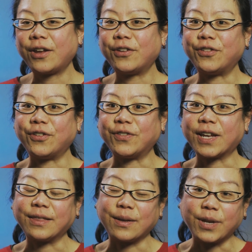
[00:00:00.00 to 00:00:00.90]
to
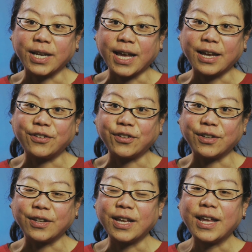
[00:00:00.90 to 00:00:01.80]
take their
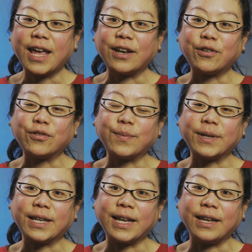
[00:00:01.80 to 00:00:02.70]
medication, and
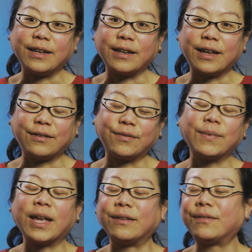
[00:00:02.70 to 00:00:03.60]
ultimately, as
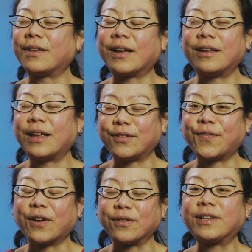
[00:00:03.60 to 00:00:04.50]

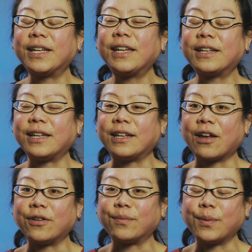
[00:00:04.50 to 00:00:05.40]
far as clinically
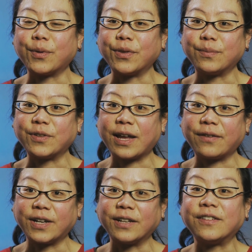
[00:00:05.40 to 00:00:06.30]
goes, we want them to
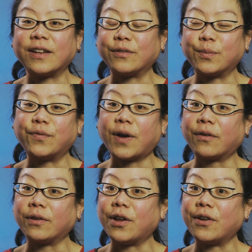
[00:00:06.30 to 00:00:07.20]
have an undetectable
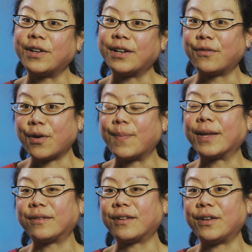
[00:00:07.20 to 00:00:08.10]
viral load and a
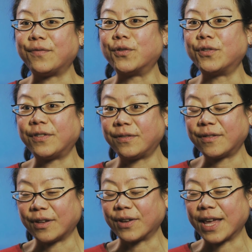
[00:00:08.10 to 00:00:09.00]
robust CD4
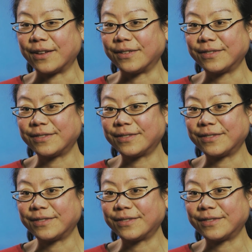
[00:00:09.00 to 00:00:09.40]
cell count.